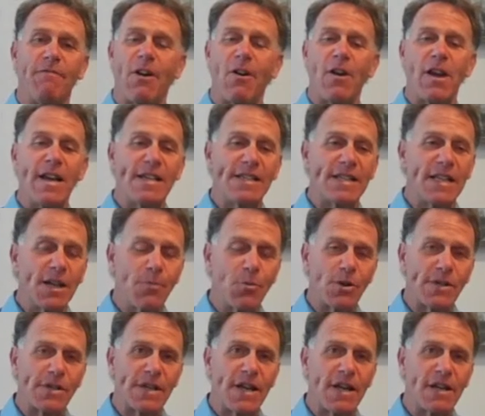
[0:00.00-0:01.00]
Very easy to
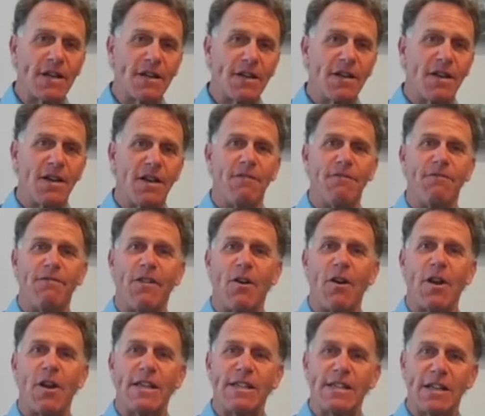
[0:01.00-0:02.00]
present,
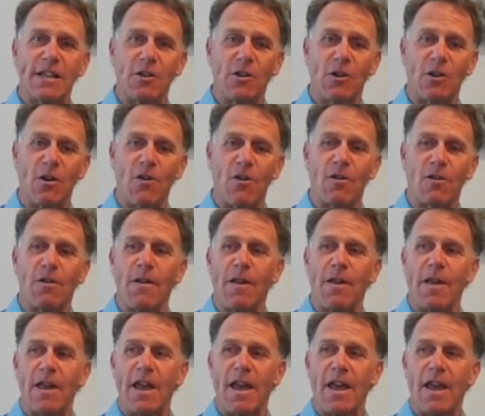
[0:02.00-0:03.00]
very easy to learn,
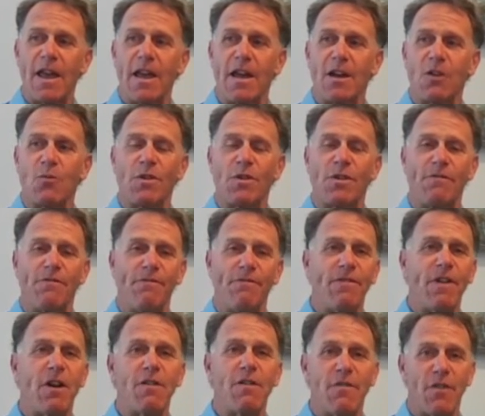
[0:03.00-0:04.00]
and with a
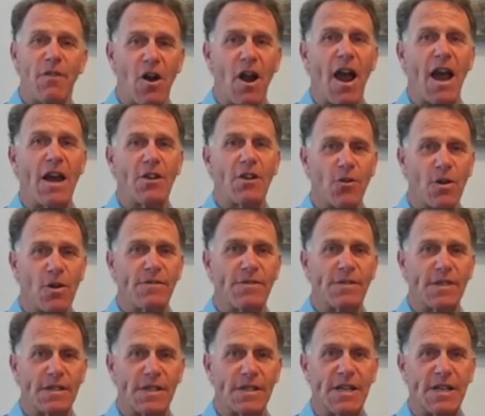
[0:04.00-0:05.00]
very, very high degree of
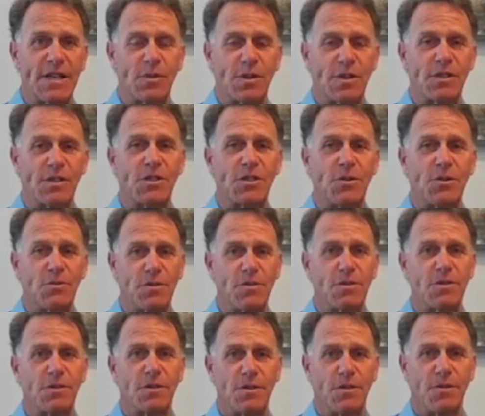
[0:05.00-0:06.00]
success with the
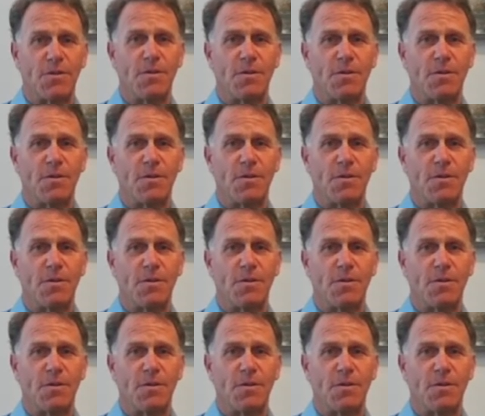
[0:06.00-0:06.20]
students.